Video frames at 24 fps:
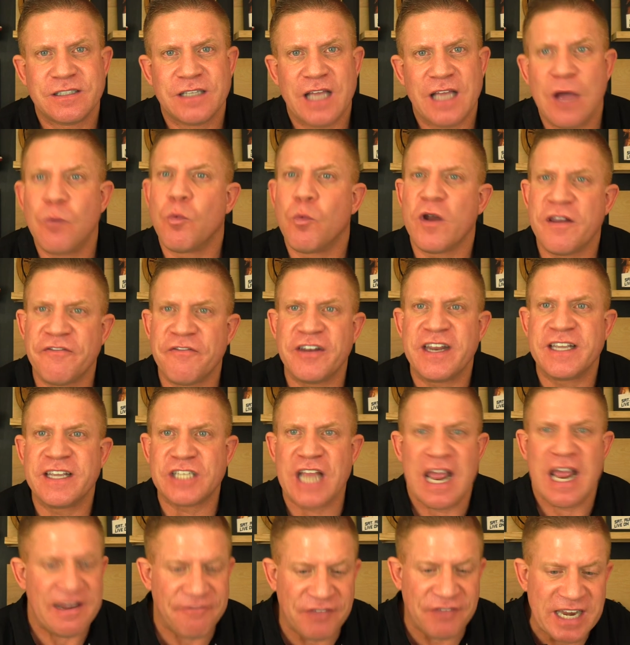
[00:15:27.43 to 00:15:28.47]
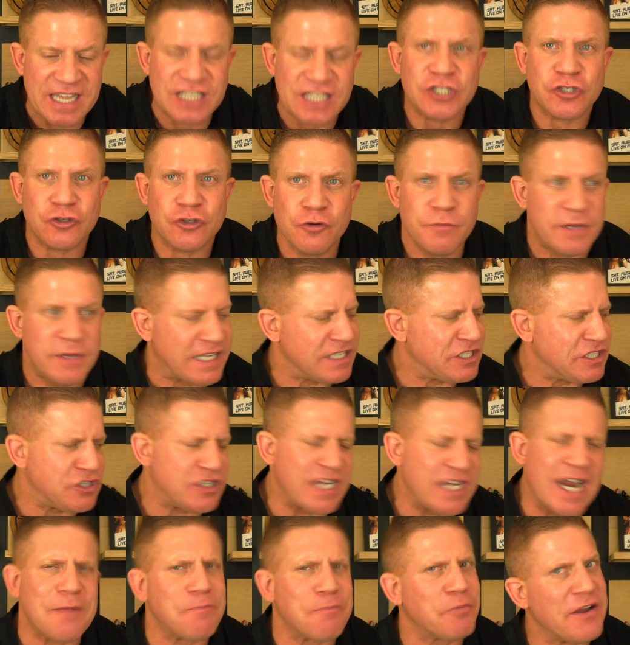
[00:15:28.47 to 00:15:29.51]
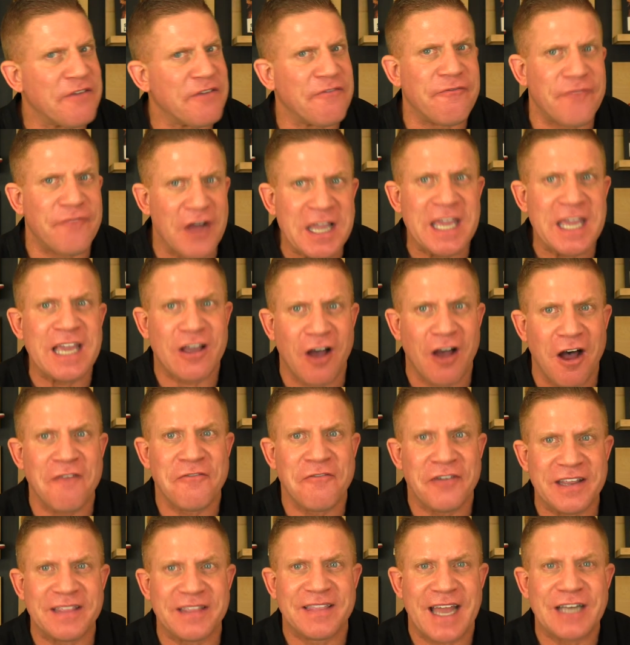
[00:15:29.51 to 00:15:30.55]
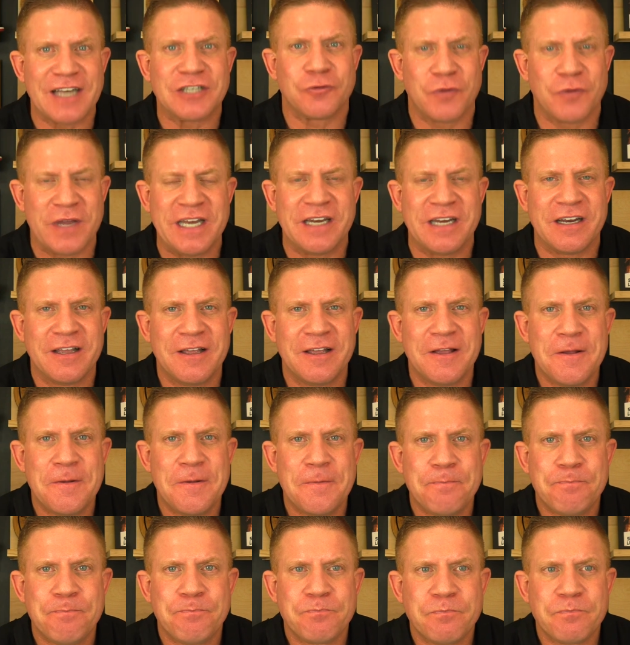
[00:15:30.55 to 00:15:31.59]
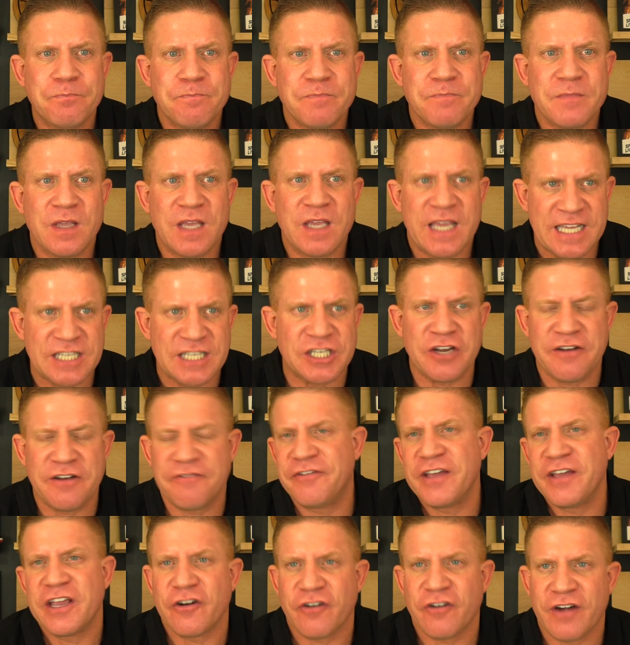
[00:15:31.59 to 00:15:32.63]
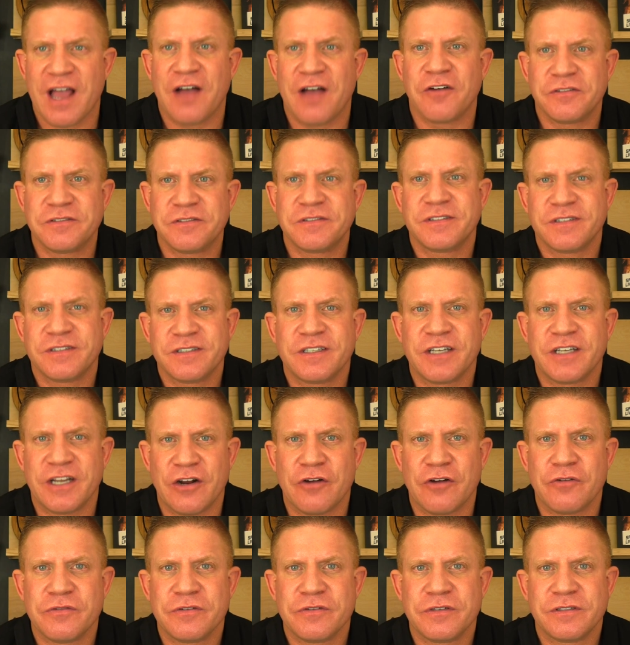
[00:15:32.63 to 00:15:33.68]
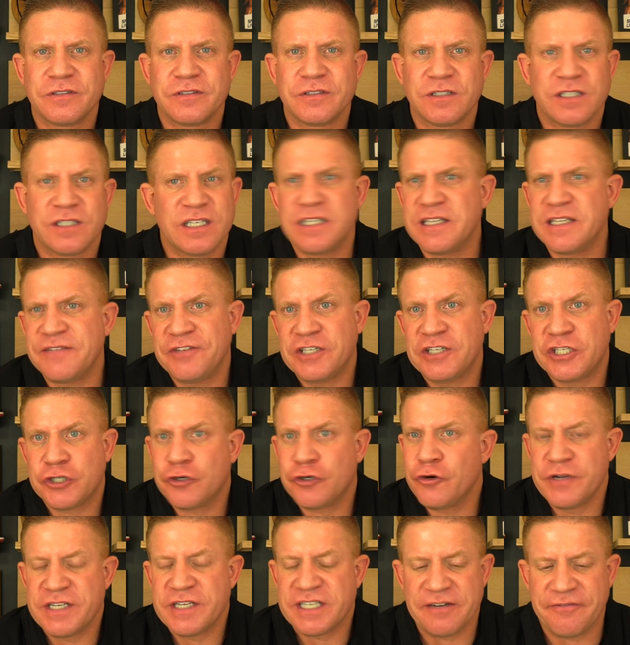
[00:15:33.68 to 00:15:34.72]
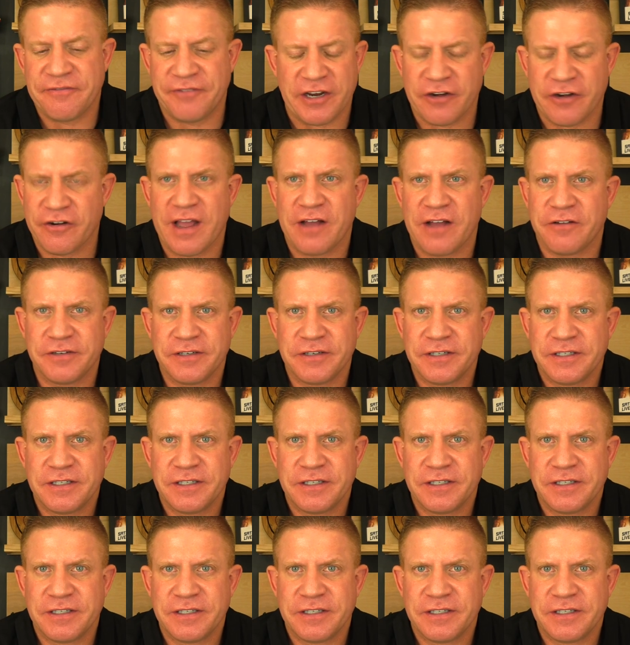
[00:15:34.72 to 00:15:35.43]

And what if it is? And if it is true, because you sounded pretty fucking confident in that tweet, he's going to figure it out, you know? If it's true, he's going to figure it out.